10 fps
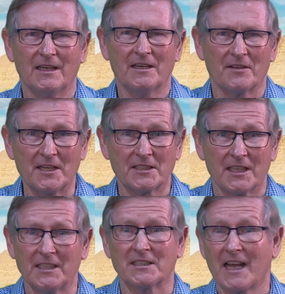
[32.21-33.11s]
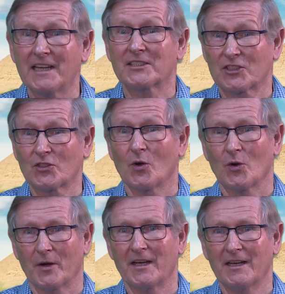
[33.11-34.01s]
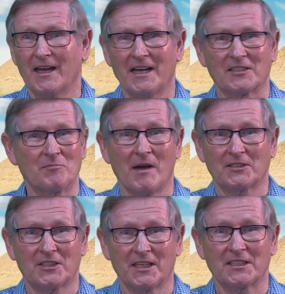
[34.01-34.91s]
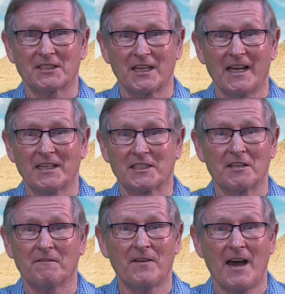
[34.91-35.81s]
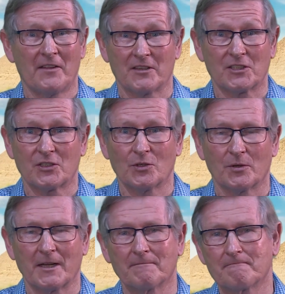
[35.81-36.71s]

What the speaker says: This is his story as much as it's the Father's story.